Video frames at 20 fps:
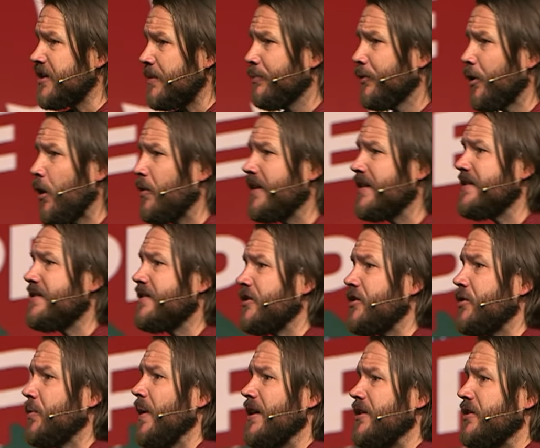a broken
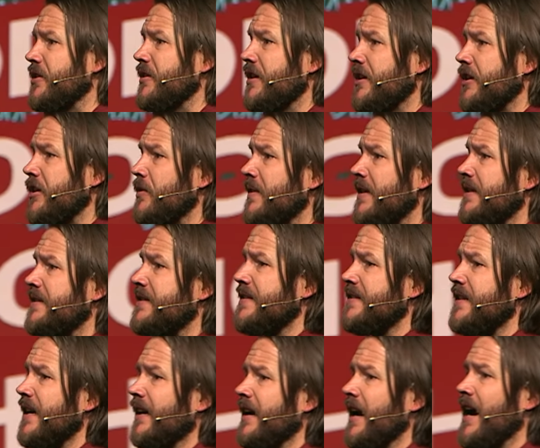situation that you need to
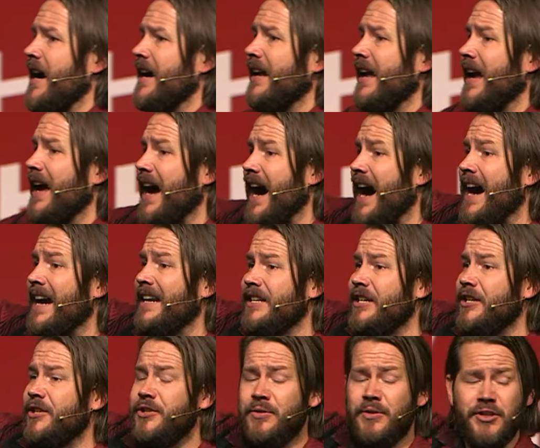say, God, I
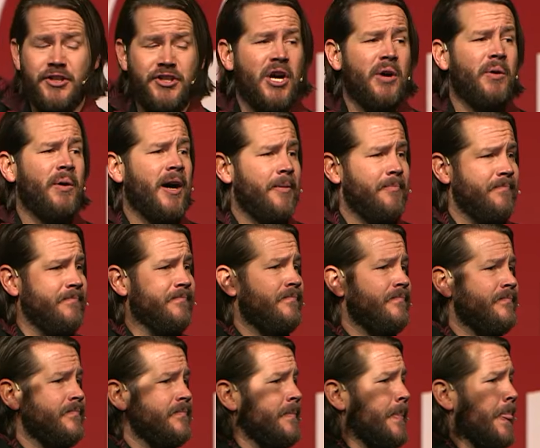need you to show up.
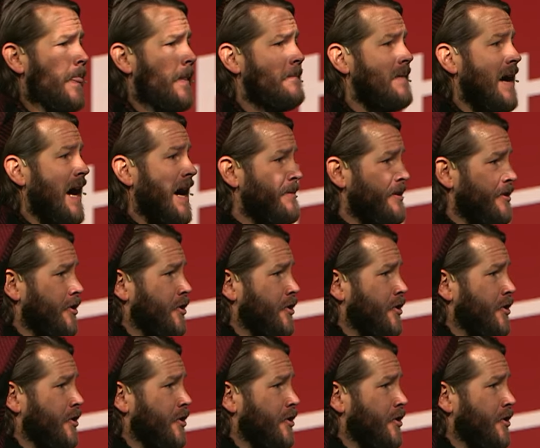I'm in